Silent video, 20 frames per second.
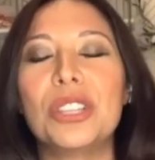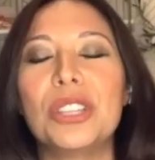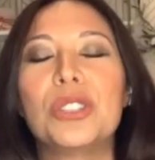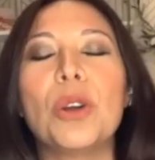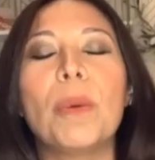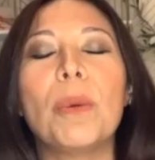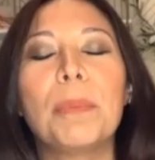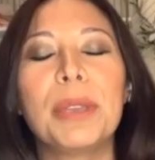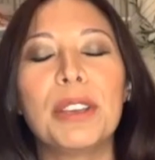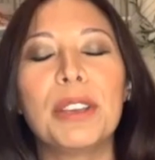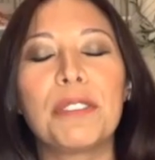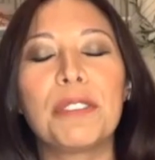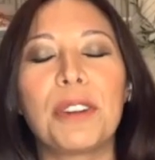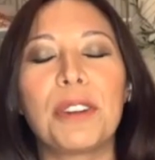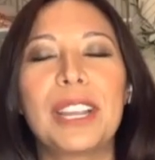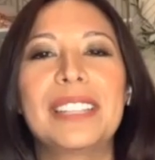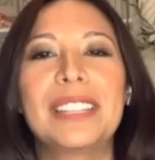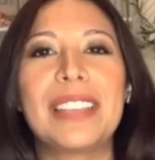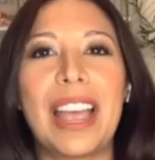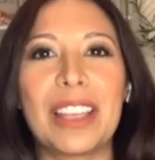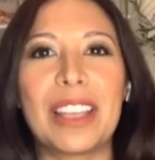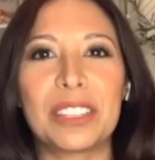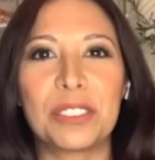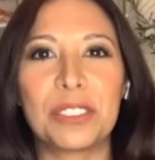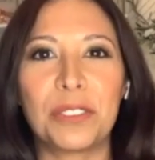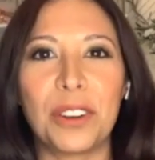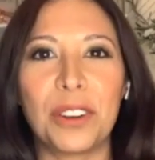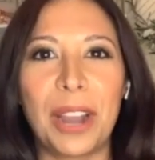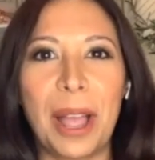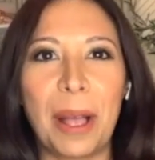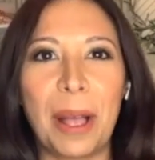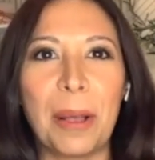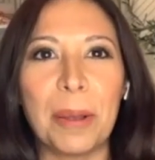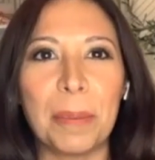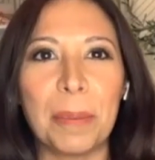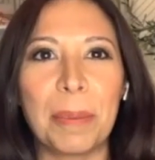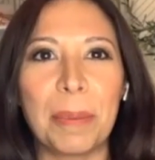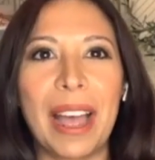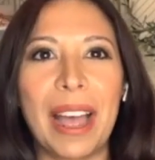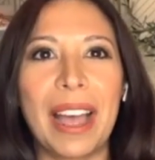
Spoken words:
don't be afraid to ask for help.